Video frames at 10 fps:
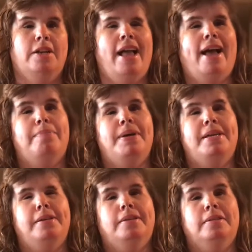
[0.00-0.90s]
It'll
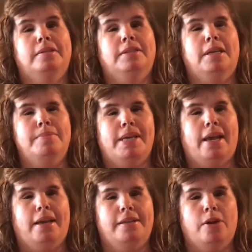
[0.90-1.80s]
happen
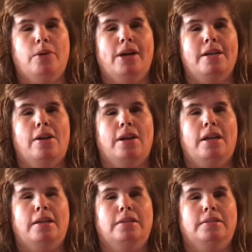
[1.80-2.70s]
someday. They're working on it.